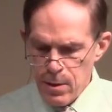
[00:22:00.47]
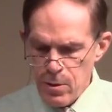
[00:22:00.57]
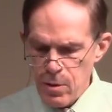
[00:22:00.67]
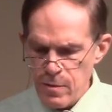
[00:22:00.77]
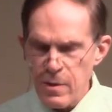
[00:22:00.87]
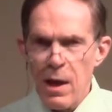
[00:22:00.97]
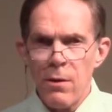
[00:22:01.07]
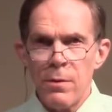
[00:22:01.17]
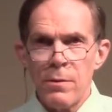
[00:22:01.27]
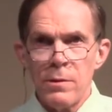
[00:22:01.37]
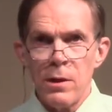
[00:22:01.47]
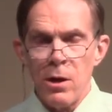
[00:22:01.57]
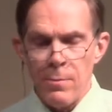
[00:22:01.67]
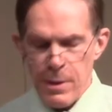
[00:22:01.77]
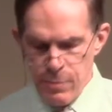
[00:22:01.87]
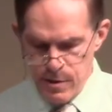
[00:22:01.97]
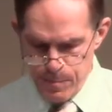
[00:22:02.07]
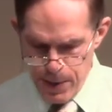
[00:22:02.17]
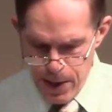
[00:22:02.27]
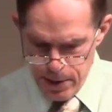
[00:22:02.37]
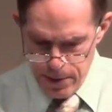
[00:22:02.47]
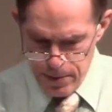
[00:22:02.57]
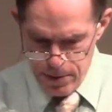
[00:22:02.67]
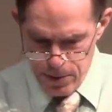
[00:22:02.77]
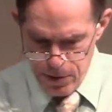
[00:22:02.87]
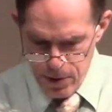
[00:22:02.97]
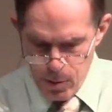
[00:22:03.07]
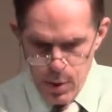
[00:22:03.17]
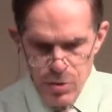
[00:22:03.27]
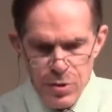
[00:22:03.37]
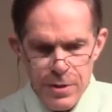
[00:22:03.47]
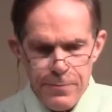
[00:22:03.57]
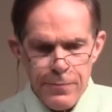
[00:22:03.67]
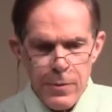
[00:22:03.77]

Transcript: Notice how Naomi responded to their question